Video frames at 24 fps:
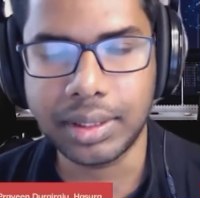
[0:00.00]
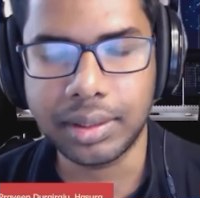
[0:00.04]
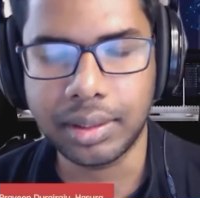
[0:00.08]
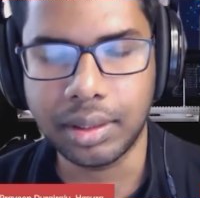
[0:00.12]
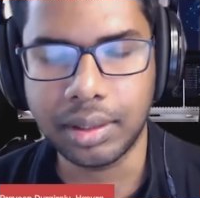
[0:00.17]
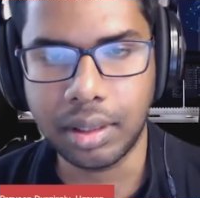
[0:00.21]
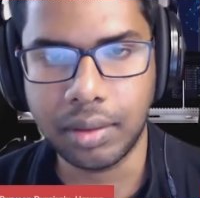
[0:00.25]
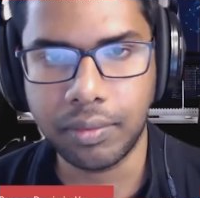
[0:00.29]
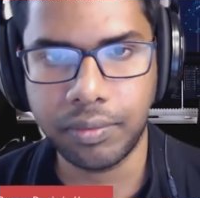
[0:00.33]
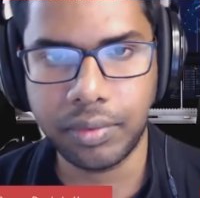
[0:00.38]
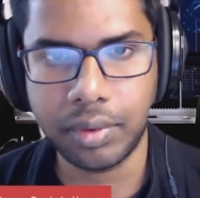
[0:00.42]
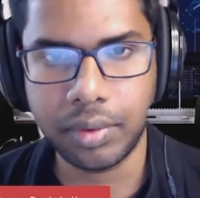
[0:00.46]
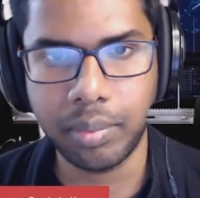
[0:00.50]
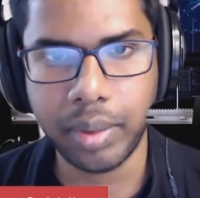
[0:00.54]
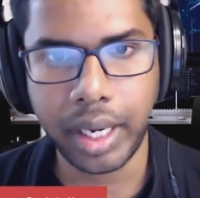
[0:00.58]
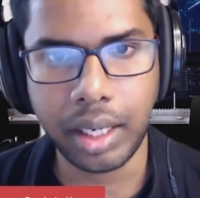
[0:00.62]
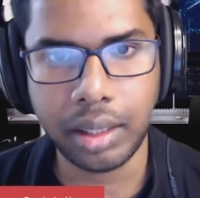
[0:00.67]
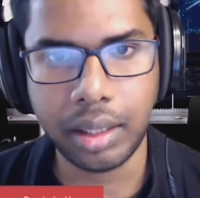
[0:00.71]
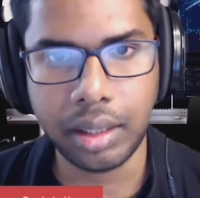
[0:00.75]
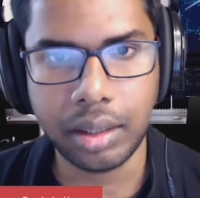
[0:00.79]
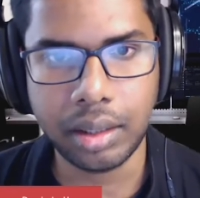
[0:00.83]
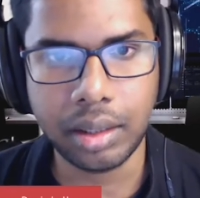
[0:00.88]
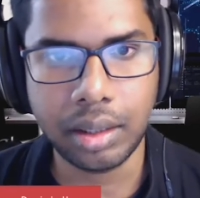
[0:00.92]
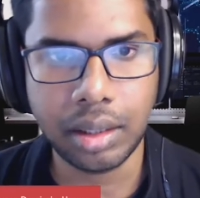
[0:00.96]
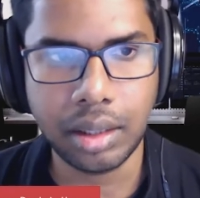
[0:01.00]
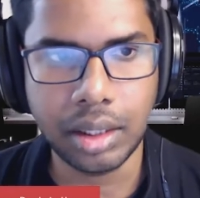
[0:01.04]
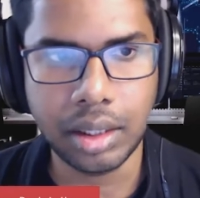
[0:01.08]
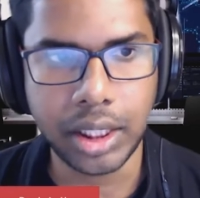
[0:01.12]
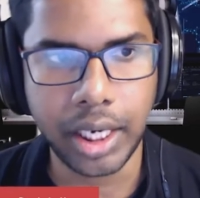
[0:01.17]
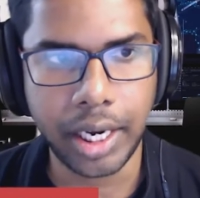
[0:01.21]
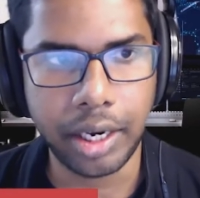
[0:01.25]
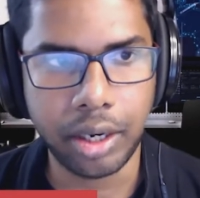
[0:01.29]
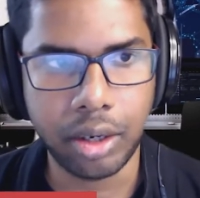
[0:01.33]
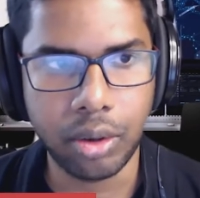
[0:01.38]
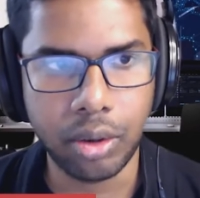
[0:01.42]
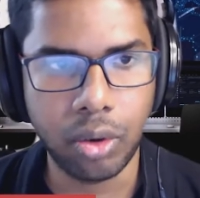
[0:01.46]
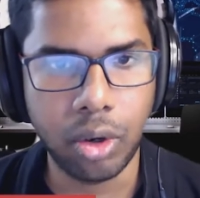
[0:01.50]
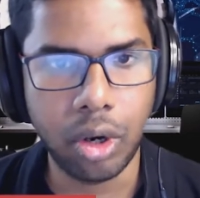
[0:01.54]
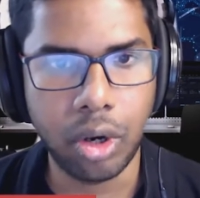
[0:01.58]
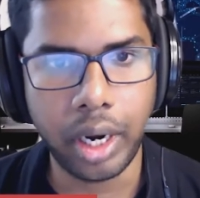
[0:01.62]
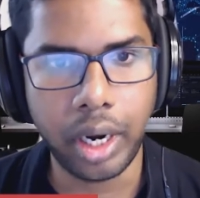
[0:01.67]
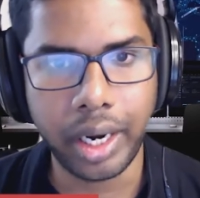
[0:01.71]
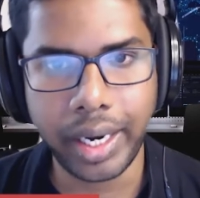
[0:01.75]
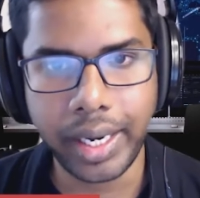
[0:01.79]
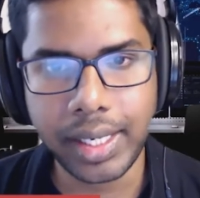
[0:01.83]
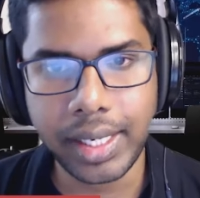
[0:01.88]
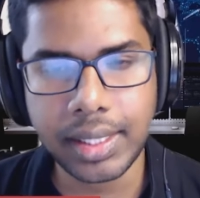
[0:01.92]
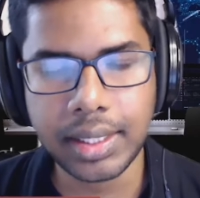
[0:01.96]
served by Django or
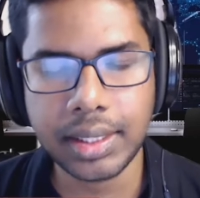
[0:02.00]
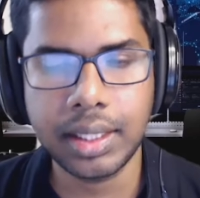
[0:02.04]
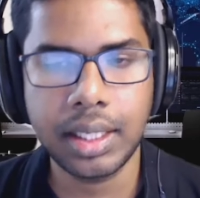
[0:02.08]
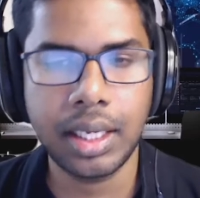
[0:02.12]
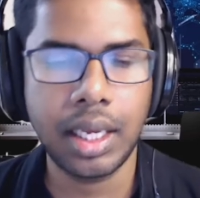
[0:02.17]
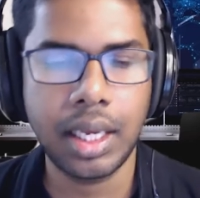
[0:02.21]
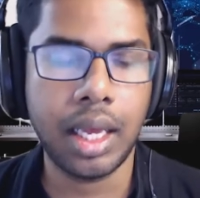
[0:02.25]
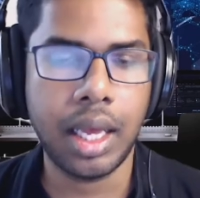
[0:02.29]
Rails.